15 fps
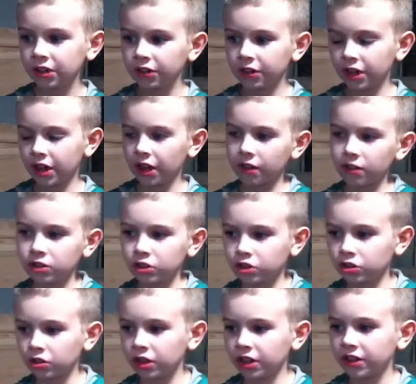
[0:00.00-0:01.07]
The other
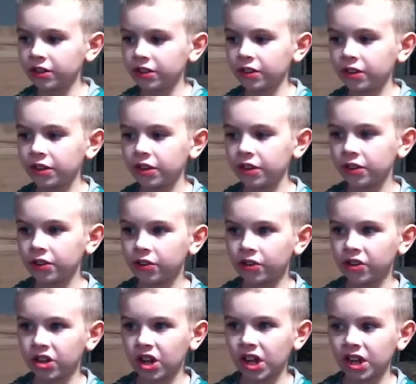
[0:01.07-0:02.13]
choice is
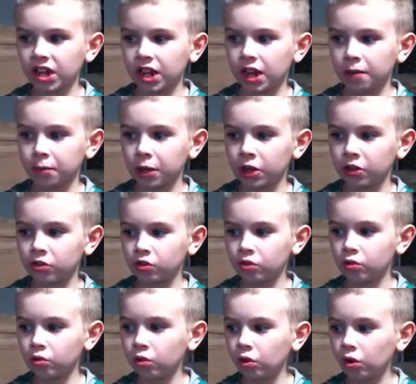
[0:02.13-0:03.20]
staying at my
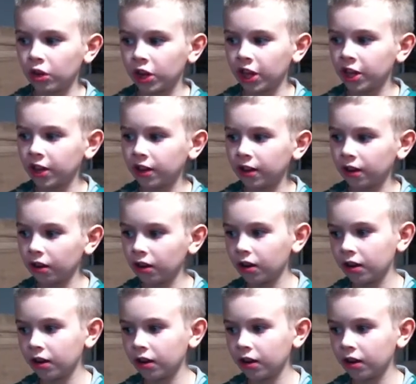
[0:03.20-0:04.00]
school here.